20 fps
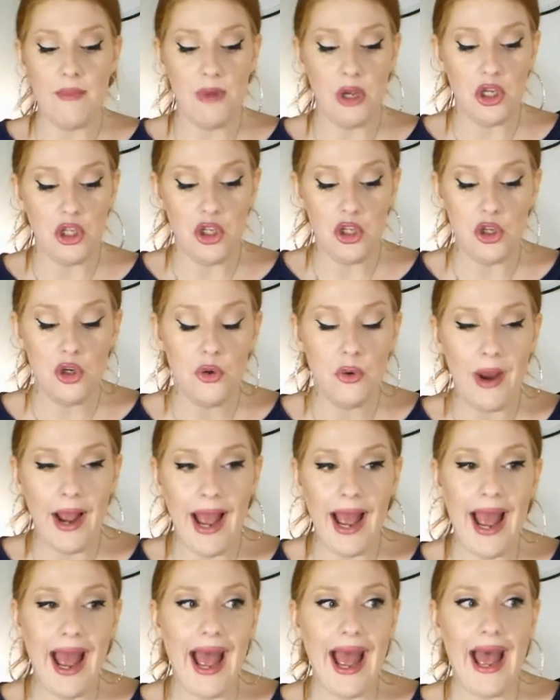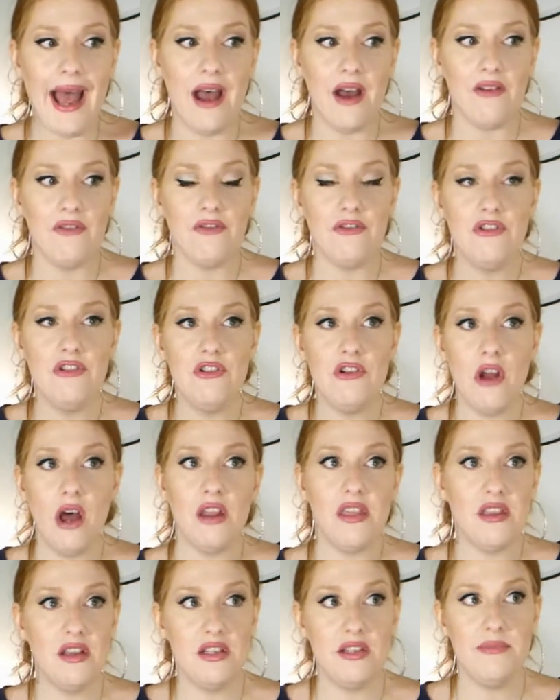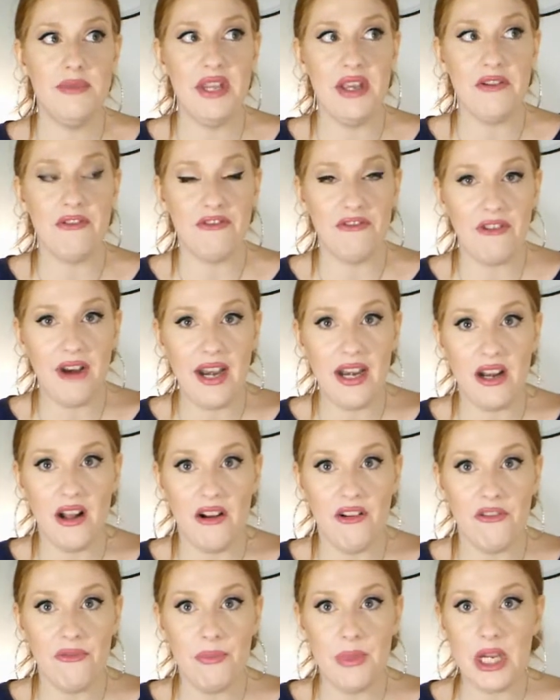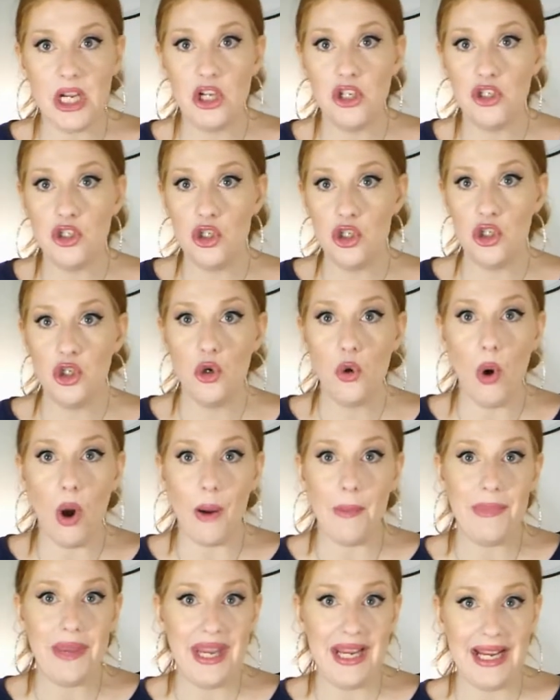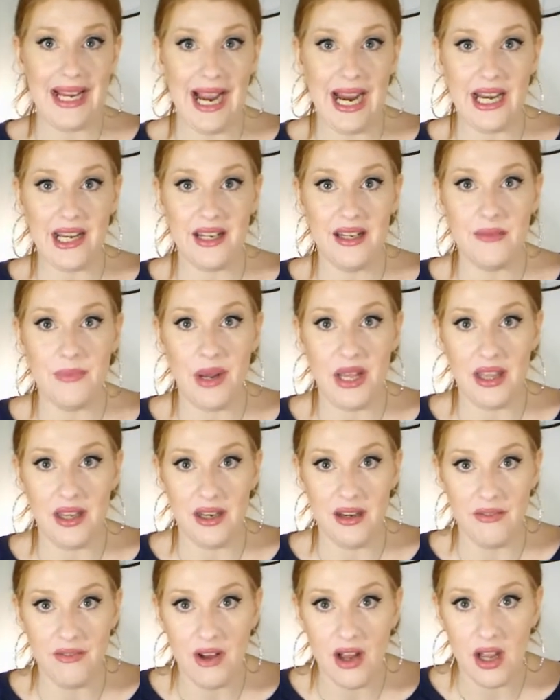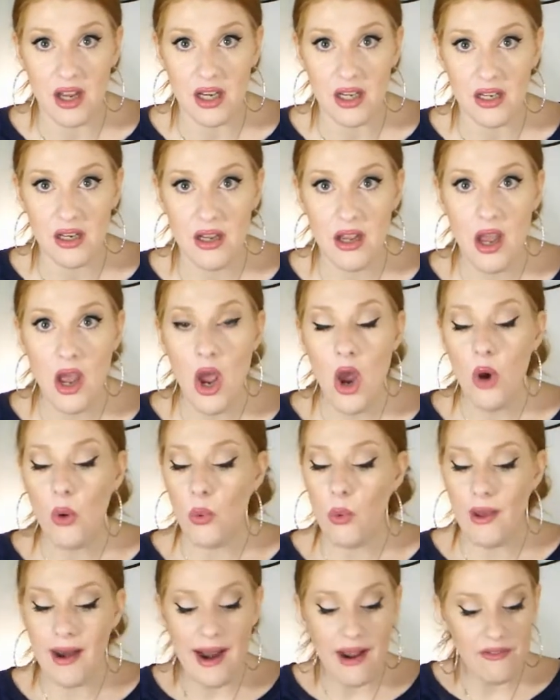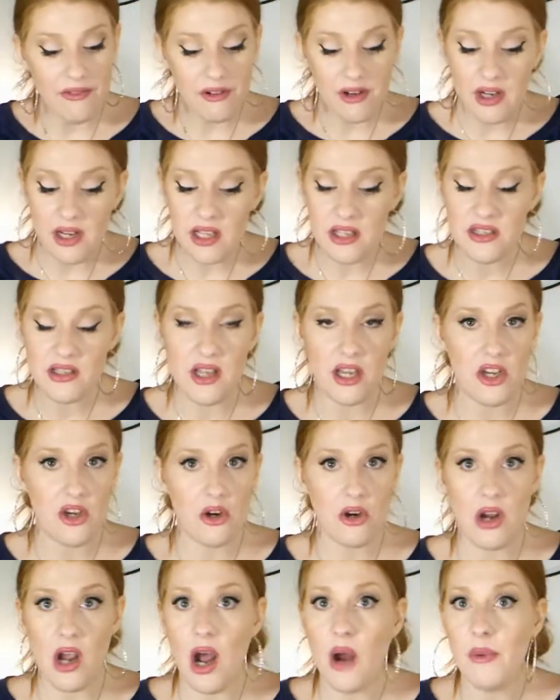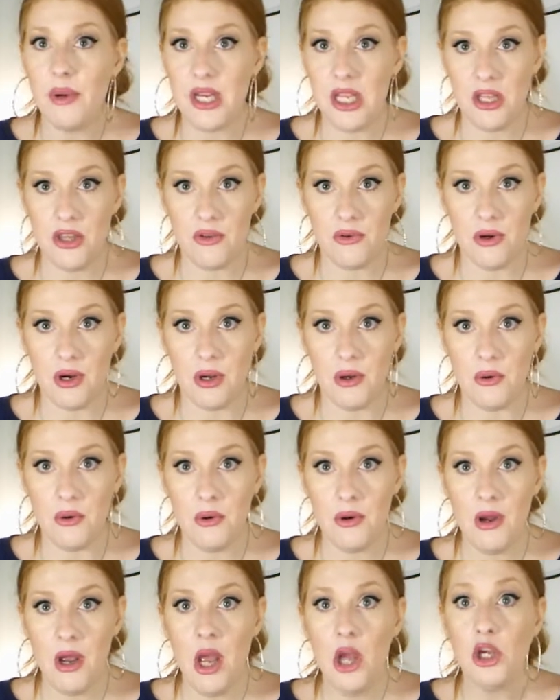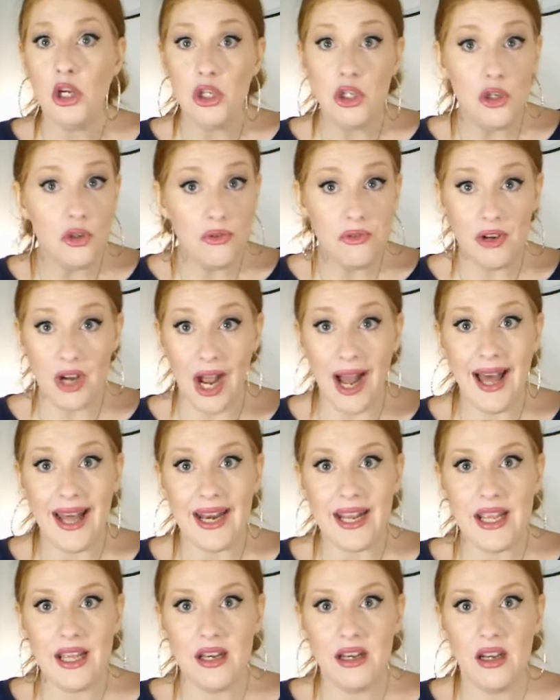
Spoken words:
You have nothing to be afraid of because you are being guided by the divine. Whatever it is that you're going through, you've got it.